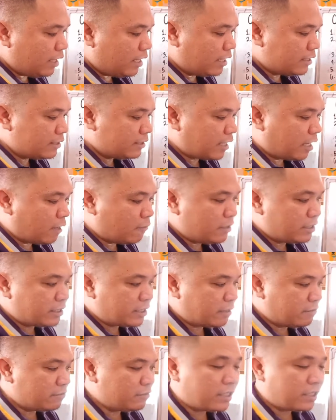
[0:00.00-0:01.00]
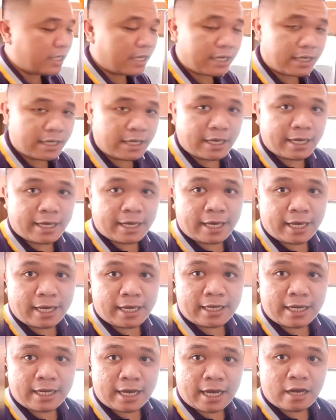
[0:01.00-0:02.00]
is our subject
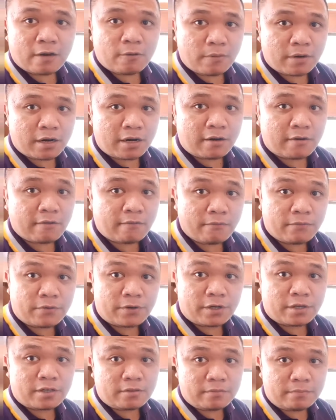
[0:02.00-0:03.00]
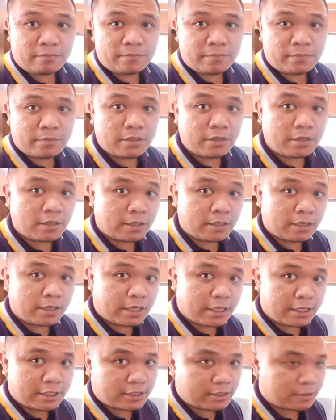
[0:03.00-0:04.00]
and our verb
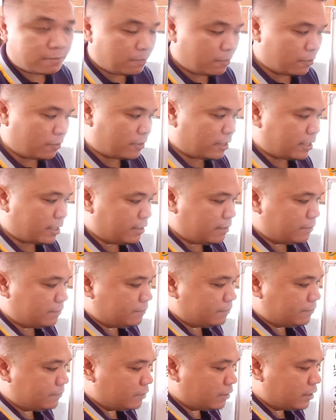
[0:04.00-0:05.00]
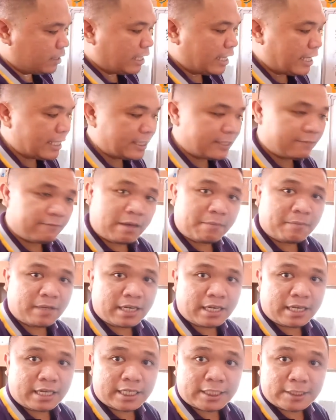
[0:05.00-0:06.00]
is plural. His
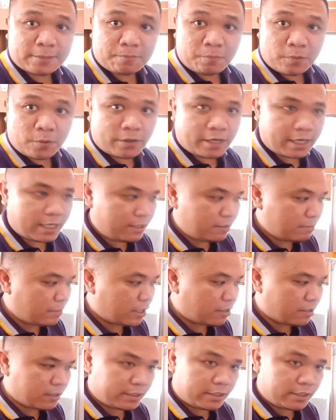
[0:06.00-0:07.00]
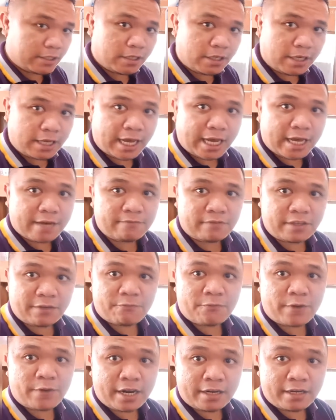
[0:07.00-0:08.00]
family is plural because they have
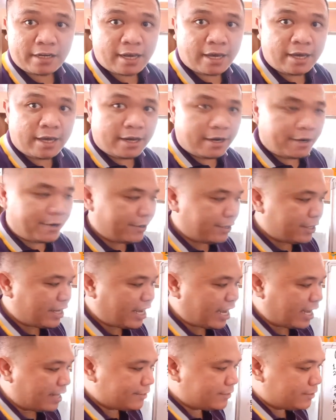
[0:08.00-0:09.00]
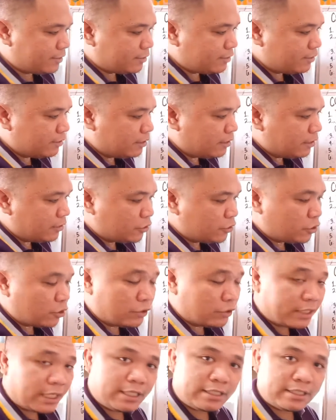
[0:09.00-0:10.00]
different haircuts.
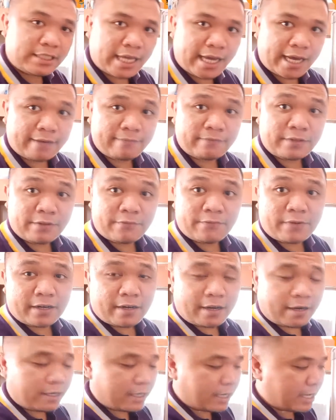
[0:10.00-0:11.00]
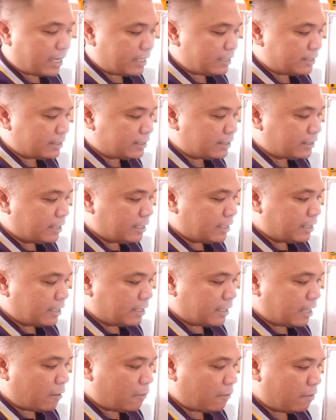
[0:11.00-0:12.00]
So since they have different haircuts,
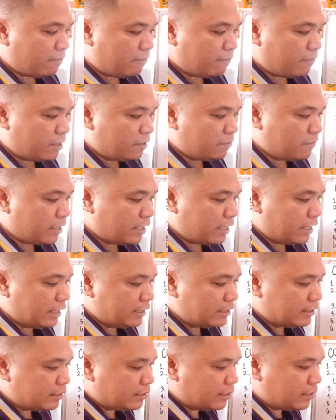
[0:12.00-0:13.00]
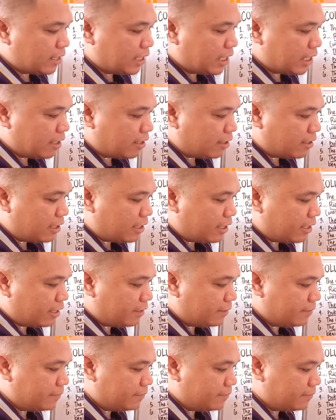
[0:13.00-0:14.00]
our verb is
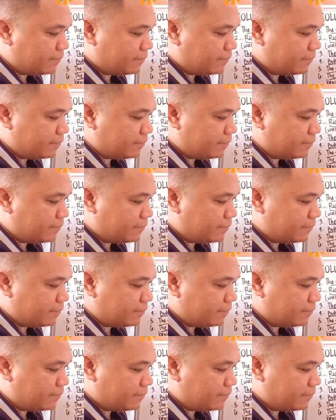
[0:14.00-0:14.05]
are.